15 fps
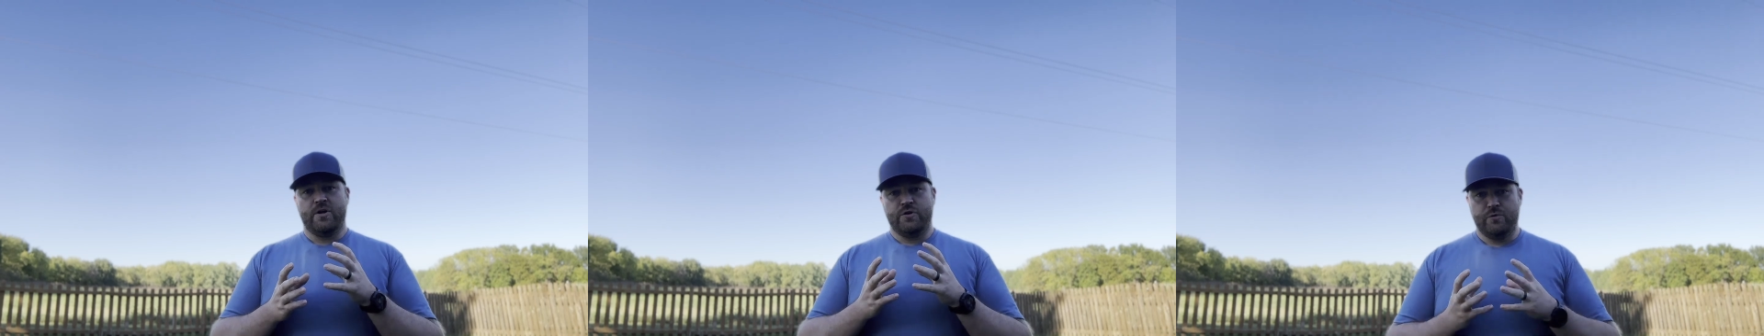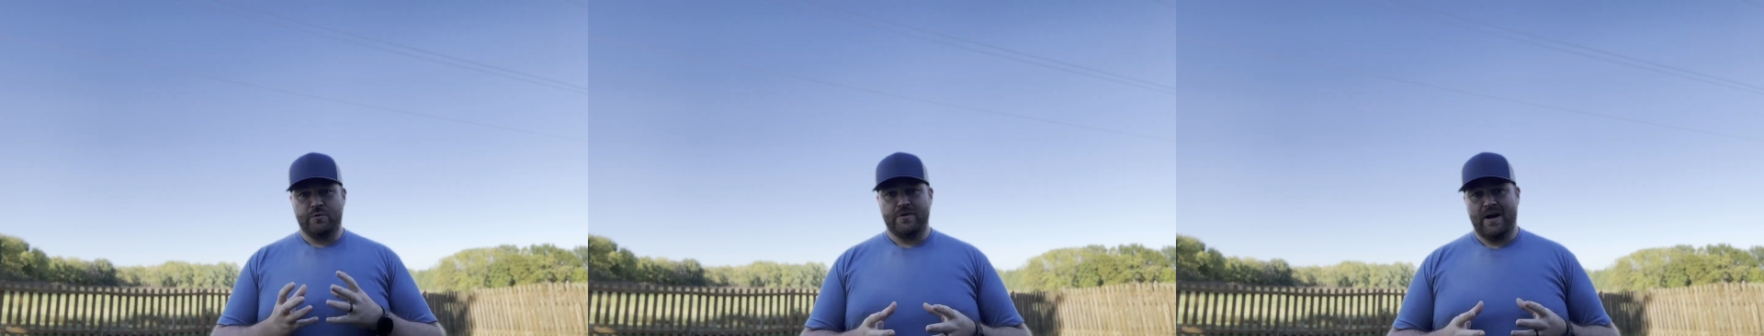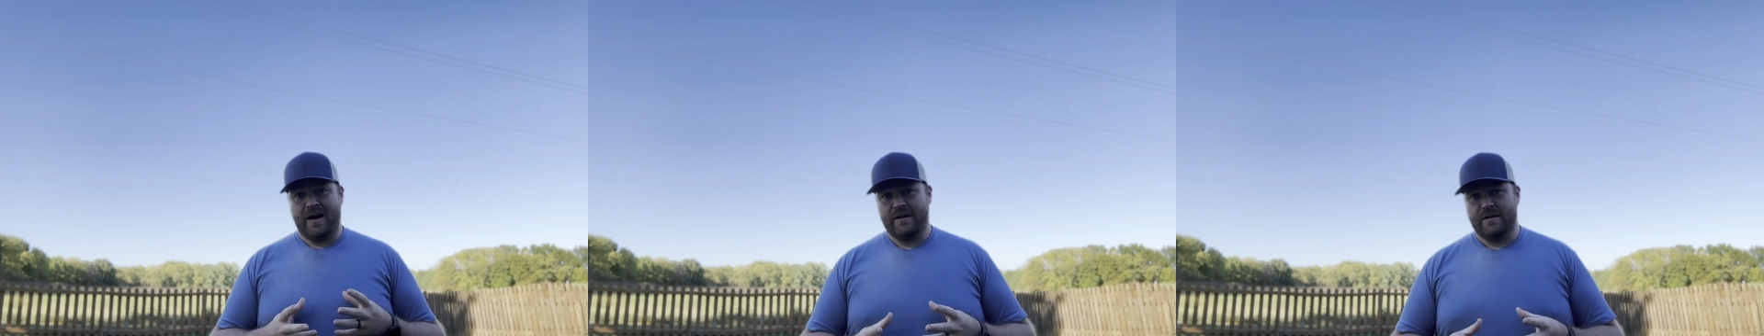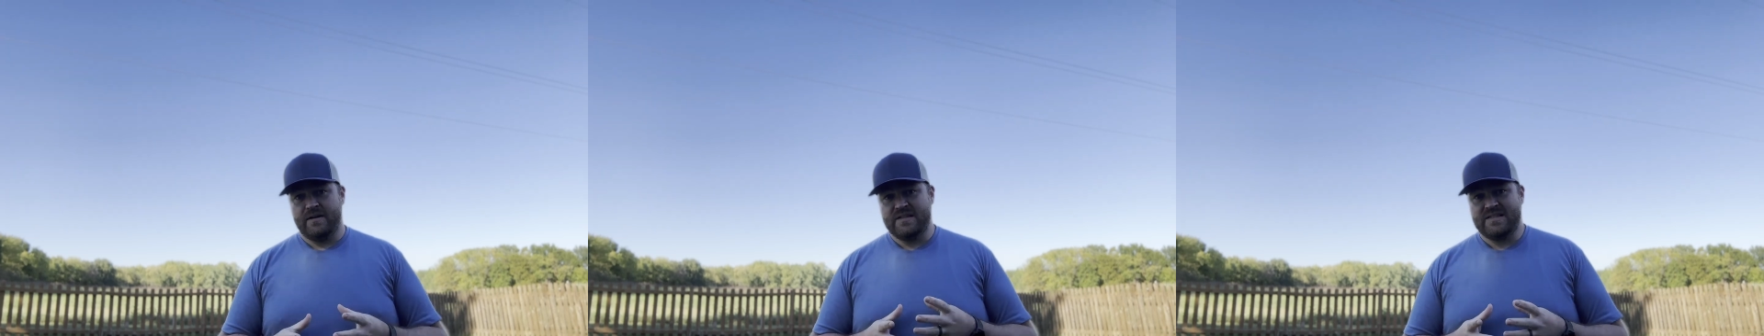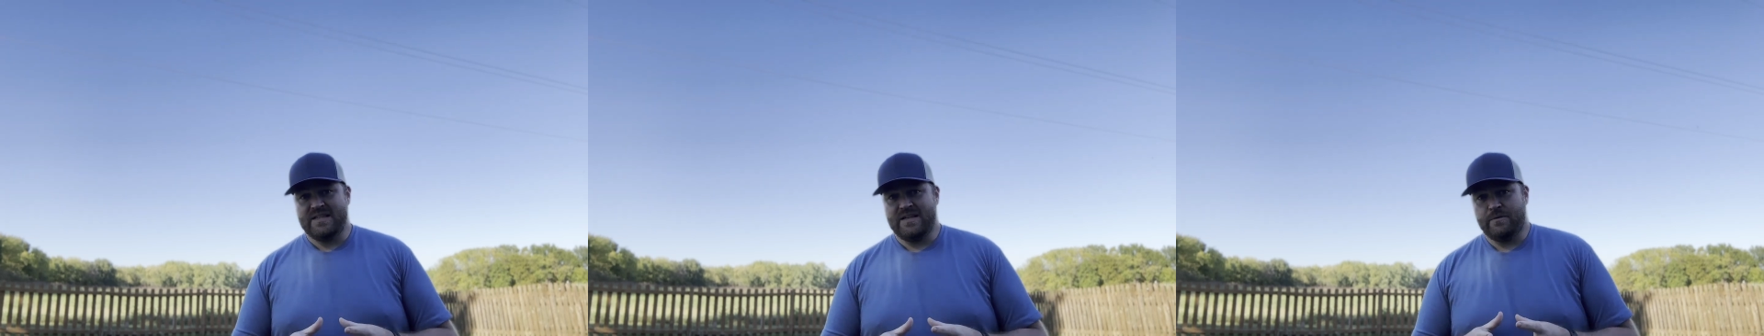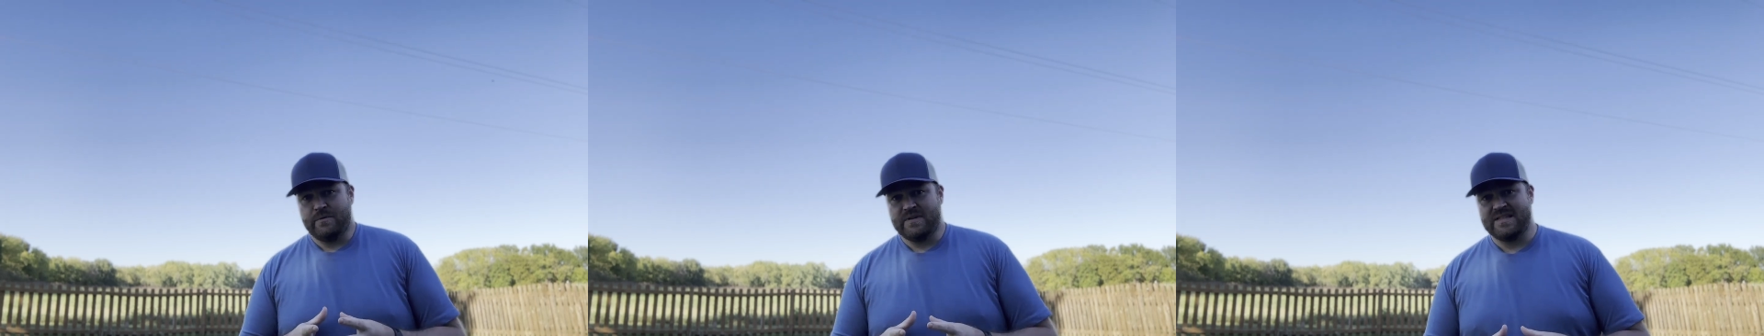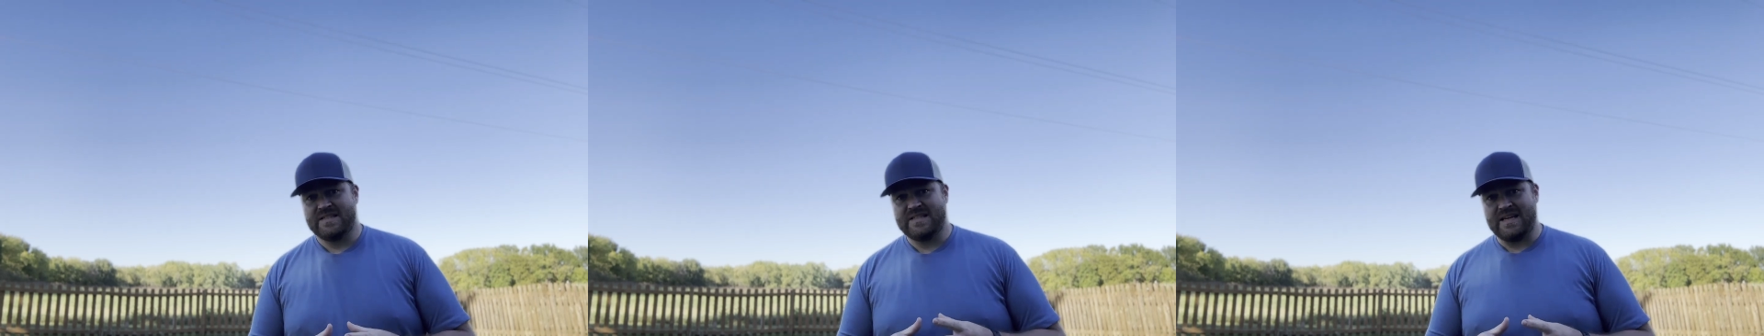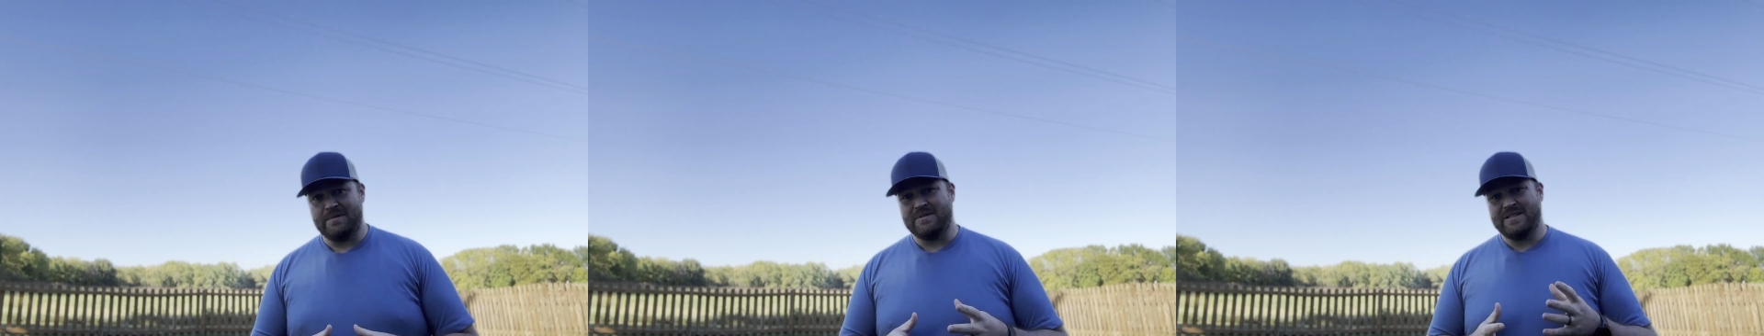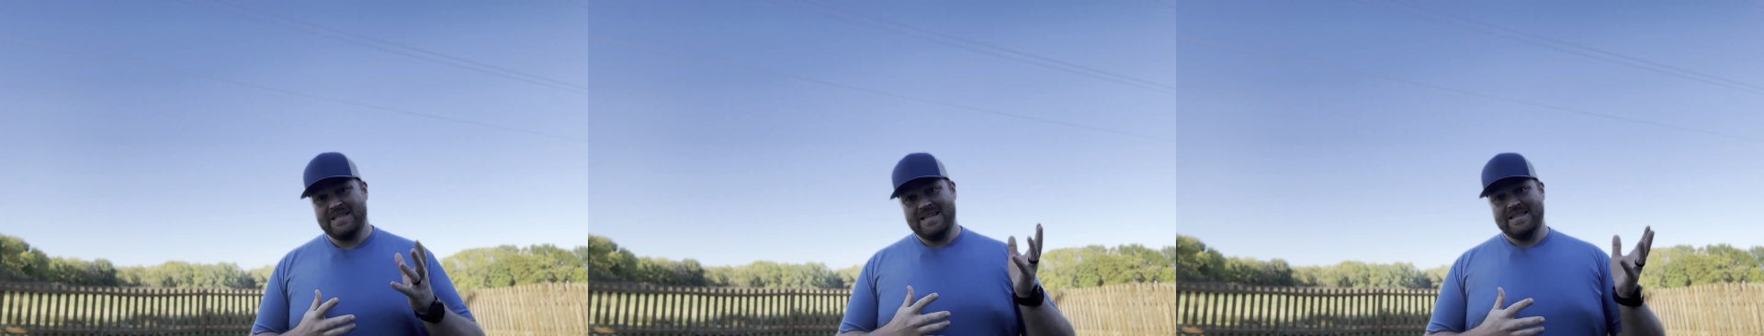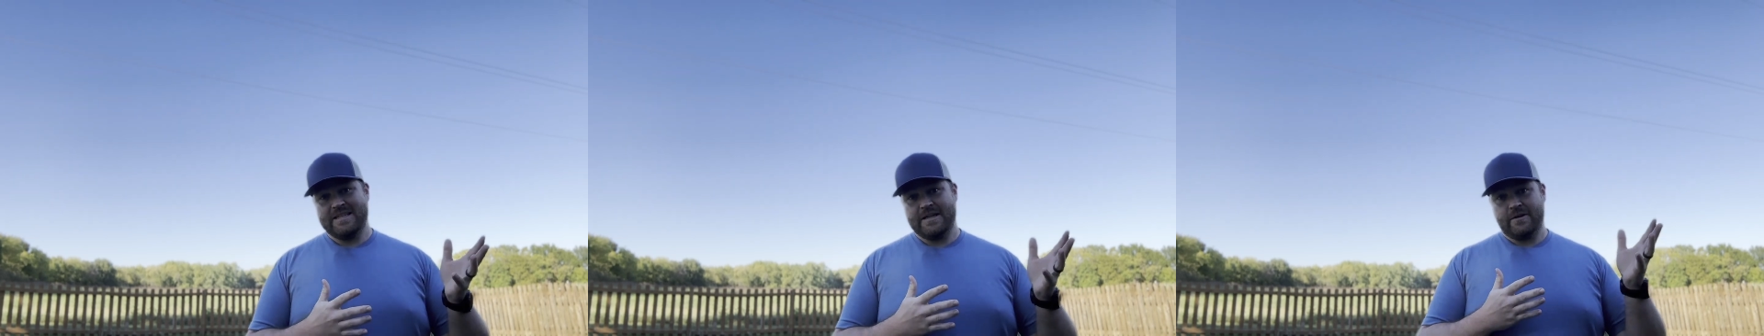you're not going to see it with the same
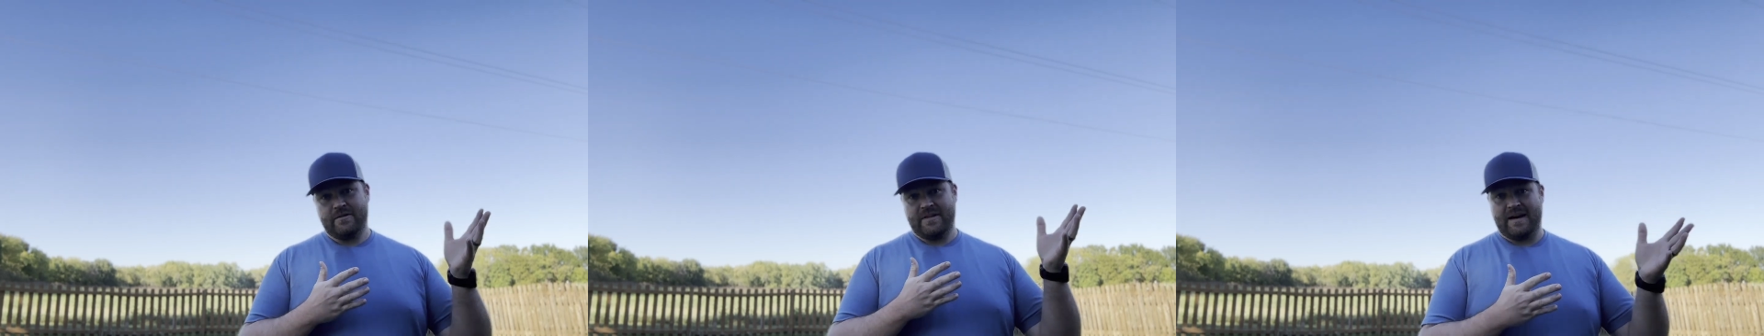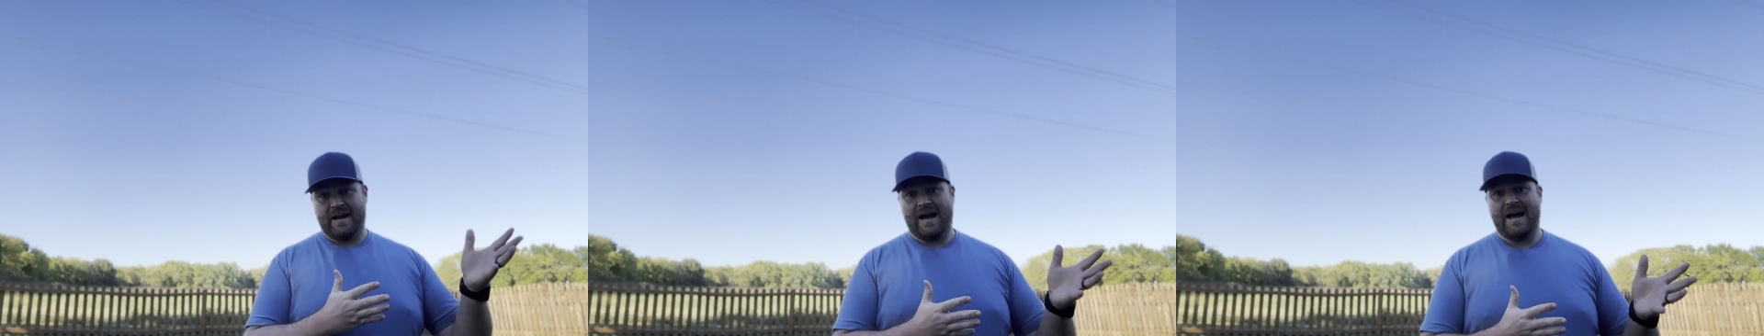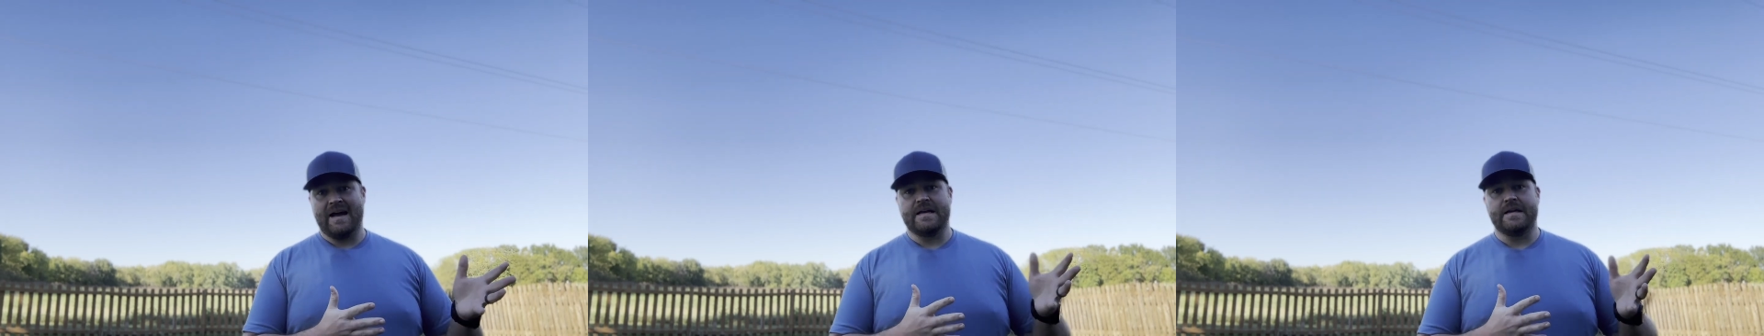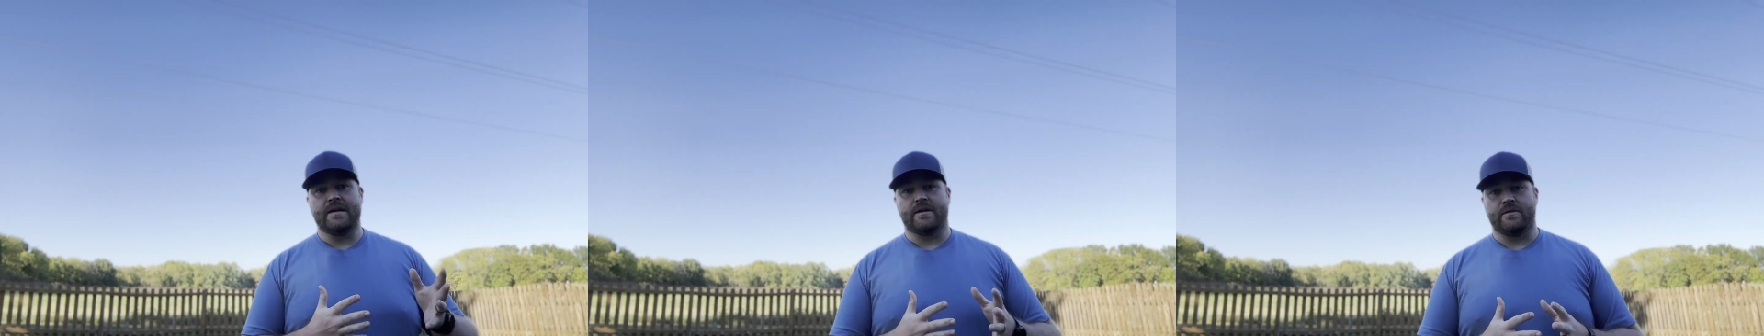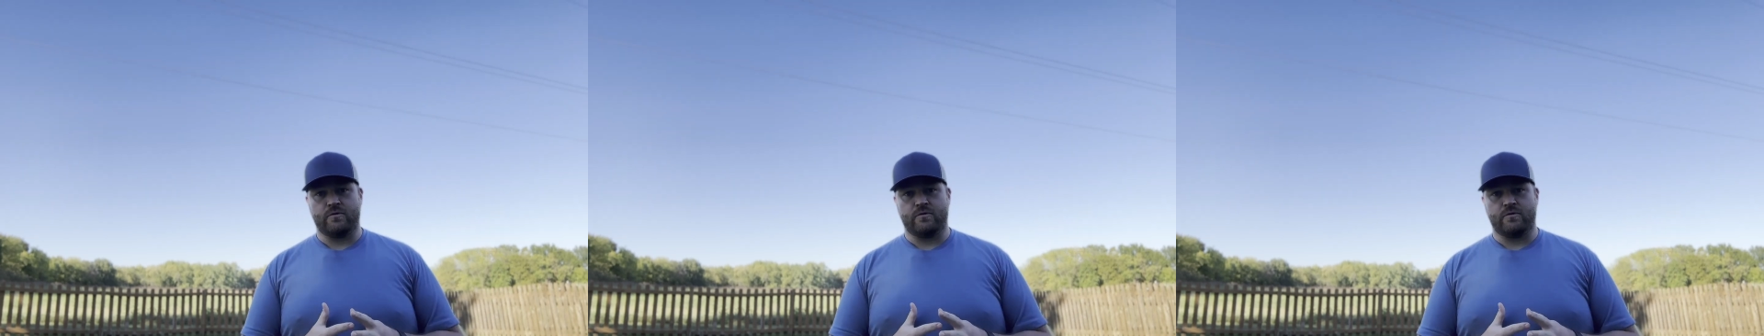detail that I get,